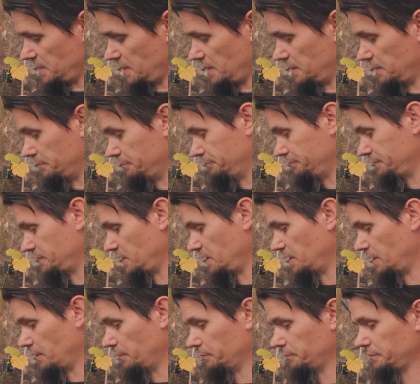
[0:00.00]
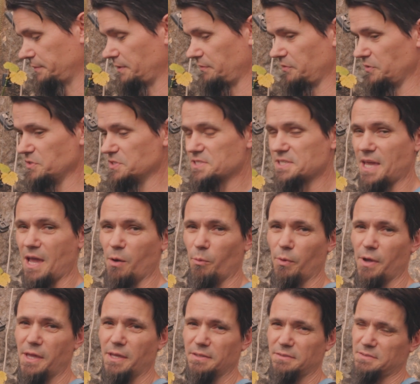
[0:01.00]
Then, you know, if you just can't
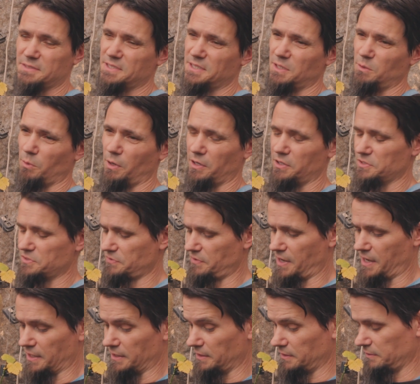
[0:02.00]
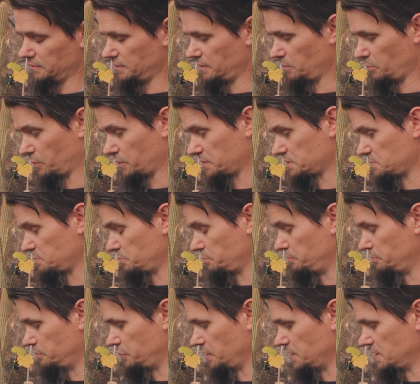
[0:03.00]
wait, city water's fine. It works
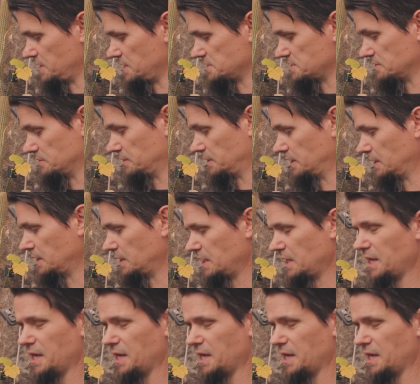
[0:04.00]
pretty decently.